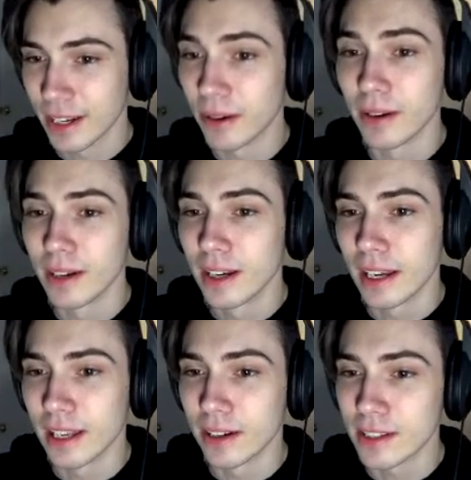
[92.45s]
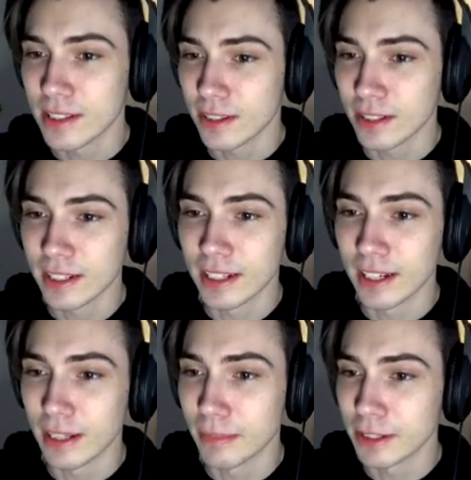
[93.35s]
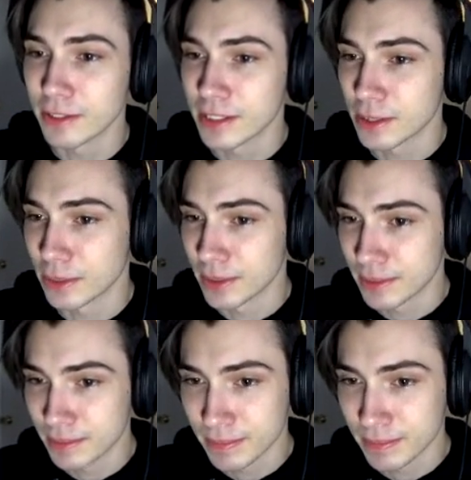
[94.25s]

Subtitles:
Oh, it all started in elementary school.